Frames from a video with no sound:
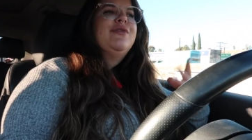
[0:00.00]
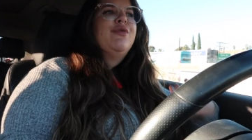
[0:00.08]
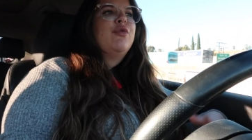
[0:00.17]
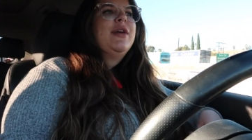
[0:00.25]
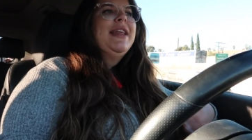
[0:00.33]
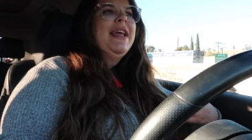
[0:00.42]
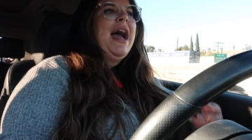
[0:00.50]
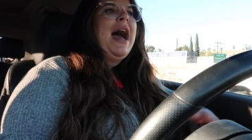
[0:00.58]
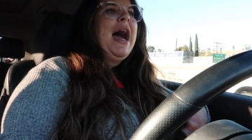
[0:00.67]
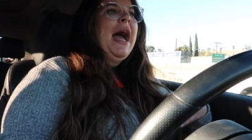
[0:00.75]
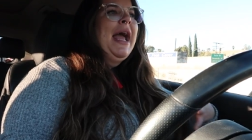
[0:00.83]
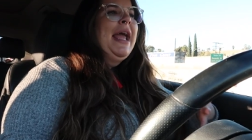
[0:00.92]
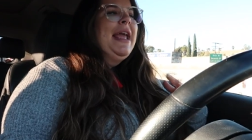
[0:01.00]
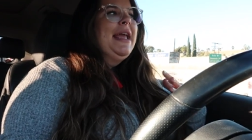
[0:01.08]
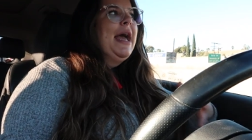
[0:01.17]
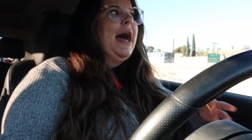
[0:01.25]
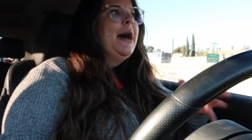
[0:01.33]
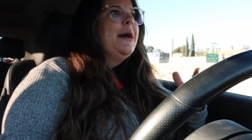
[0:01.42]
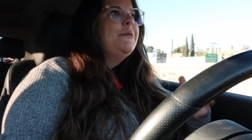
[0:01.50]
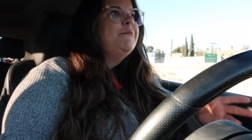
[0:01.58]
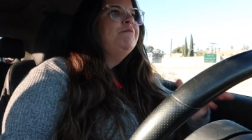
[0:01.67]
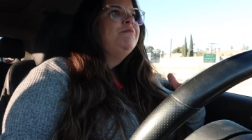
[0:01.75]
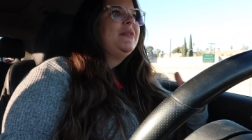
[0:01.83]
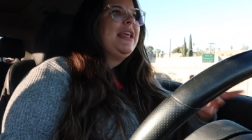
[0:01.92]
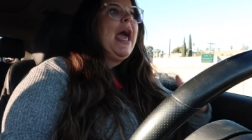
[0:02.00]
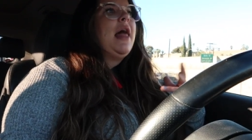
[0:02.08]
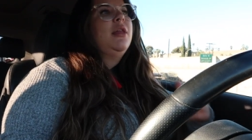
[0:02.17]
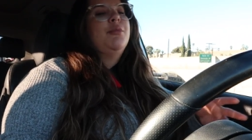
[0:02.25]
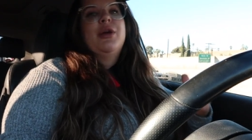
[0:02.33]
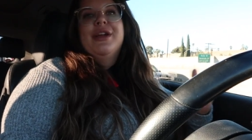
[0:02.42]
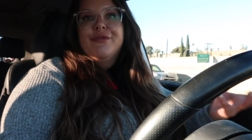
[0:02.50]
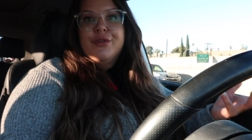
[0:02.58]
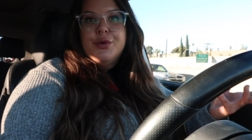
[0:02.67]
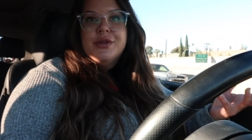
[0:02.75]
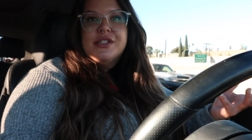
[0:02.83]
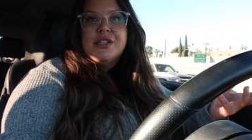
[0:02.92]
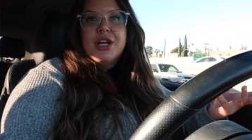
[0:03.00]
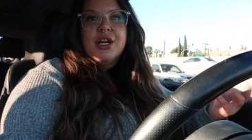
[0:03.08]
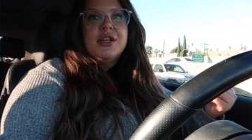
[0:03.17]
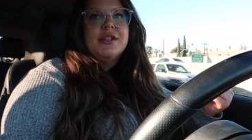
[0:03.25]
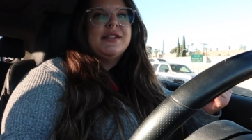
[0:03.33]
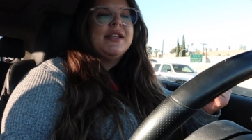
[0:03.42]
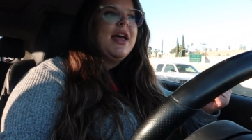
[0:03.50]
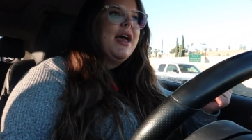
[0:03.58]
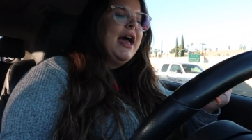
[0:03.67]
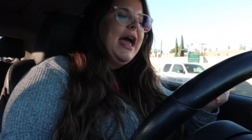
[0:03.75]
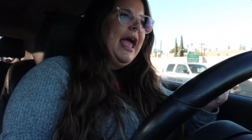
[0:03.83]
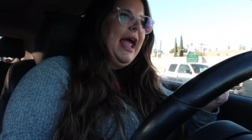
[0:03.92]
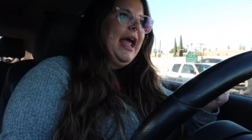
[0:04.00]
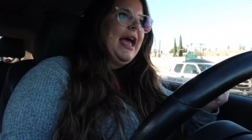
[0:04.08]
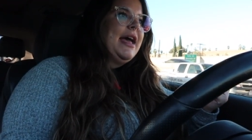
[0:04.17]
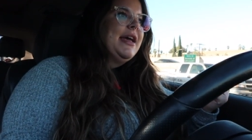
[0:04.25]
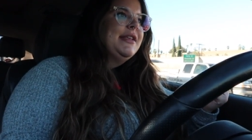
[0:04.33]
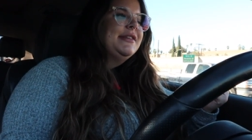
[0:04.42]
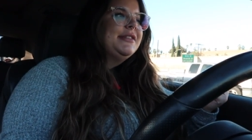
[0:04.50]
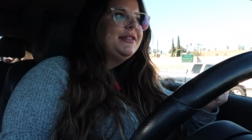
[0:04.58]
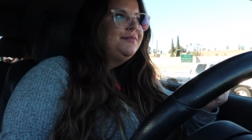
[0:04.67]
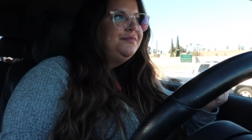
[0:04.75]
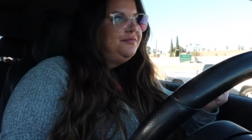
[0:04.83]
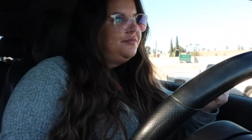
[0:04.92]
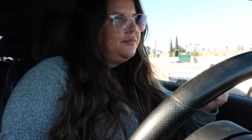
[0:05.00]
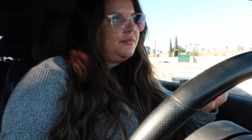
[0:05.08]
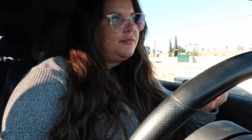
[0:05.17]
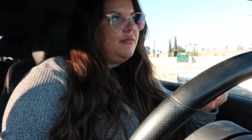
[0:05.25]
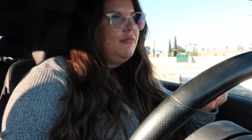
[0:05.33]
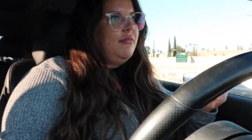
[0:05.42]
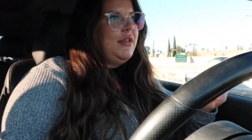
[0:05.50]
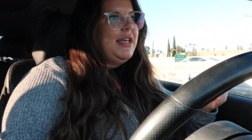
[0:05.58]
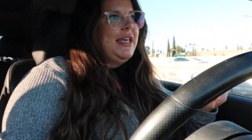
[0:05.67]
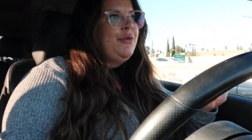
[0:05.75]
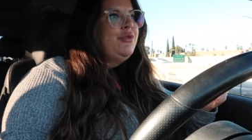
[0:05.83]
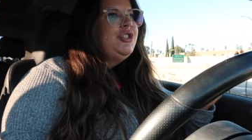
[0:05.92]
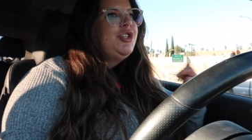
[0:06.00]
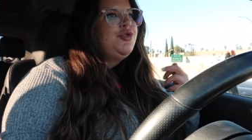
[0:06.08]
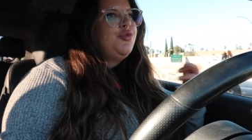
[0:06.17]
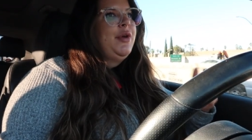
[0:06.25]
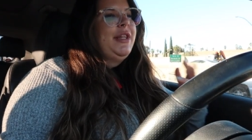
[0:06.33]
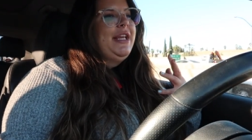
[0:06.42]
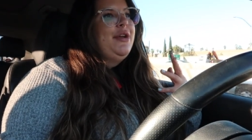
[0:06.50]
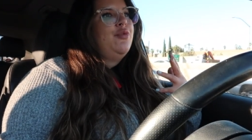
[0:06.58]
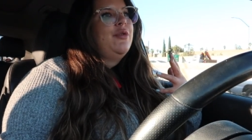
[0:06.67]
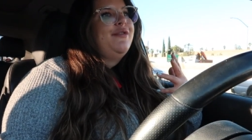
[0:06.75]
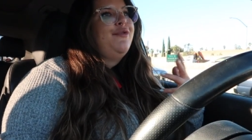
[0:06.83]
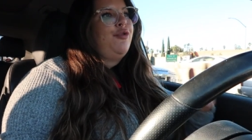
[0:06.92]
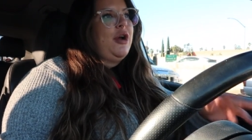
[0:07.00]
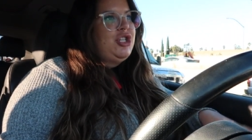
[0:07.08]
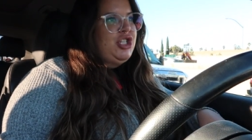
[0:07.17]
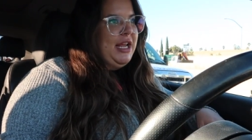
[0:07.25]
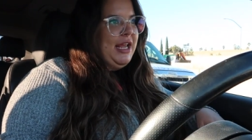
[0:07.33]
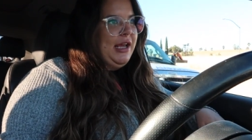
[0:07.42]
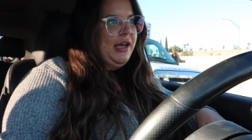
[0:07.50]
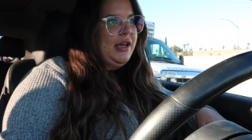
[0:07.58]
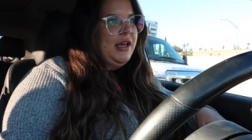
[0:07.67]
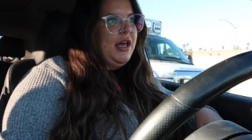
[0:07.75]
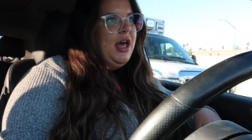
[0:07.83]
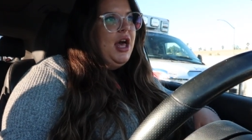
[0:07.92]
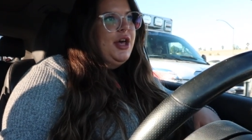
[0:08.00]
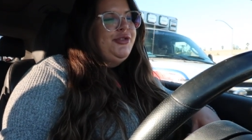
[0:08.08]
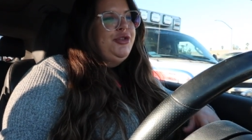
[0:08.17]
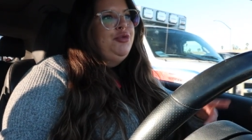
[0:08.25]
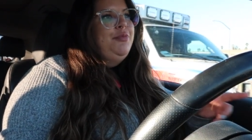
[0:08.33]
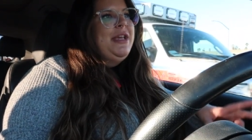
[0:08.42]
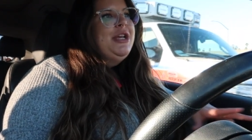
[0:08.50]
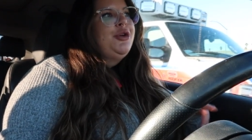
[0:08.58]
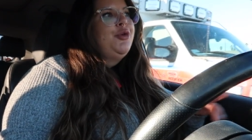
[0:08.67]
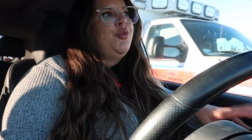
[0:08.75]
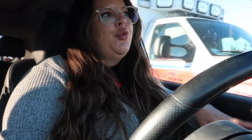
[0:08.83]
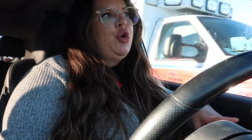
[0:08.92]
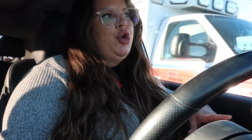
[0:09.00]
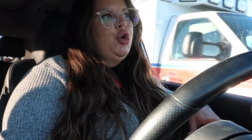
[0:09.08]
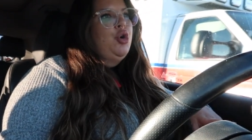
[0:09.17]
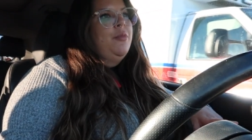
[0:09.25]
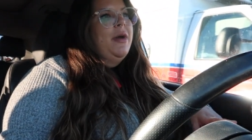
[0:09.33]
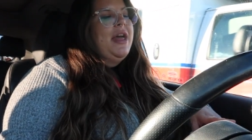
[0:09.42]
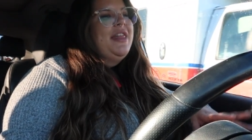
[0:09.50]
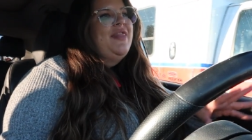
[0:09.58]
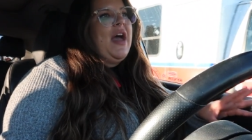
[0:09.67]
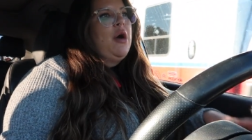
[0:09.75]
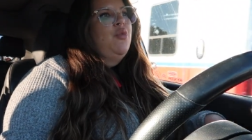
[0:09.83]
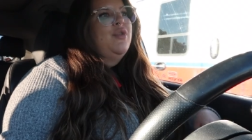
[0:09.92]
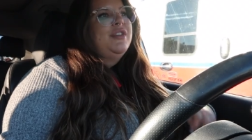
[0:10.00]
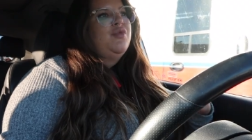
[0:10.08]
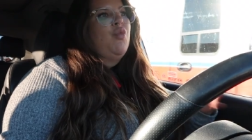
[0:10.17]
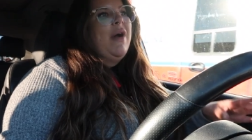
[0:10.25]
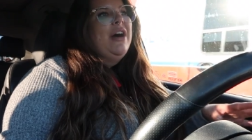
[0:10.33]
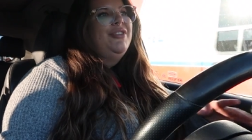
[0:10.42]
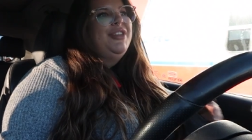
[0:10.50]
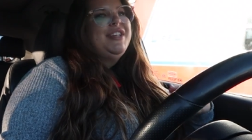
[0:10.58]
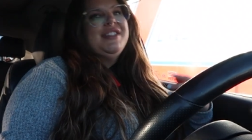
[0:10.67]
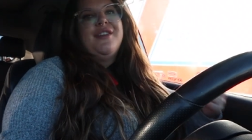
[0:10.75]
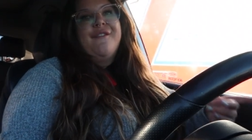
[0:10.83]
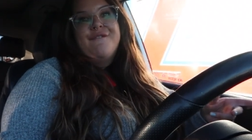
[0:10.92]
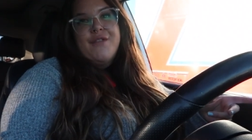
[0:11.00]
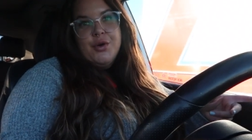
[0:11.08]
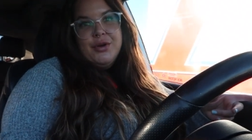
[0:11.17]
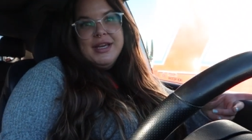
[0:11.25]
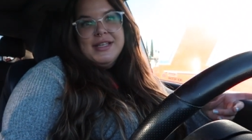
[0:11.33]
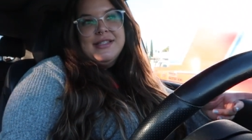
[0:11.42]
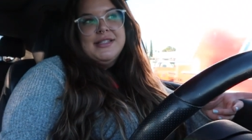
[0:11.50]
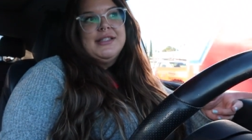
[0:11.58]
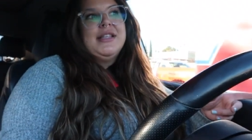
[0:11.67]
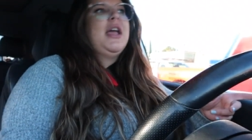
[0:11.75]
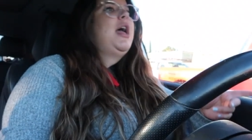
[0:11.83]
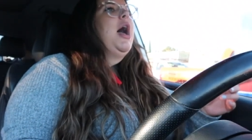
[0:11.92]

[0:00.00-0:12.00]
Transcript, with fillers: of really high um, caliber influencers and it was just really refreshing to be in a room that was wellness focused